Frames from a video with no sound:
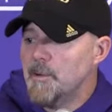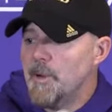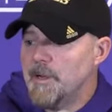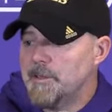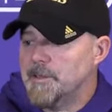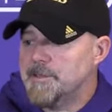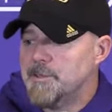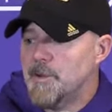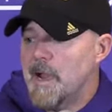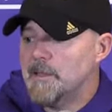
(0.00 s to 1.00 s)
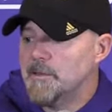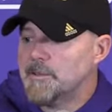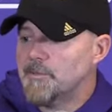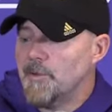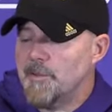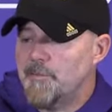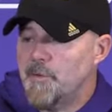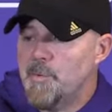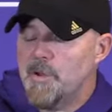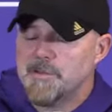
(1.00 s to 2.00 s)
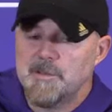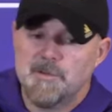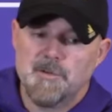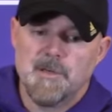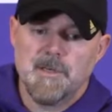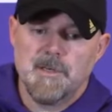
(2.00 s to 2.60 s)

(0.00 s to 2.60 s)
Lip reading: We had a good too high look to run the football too,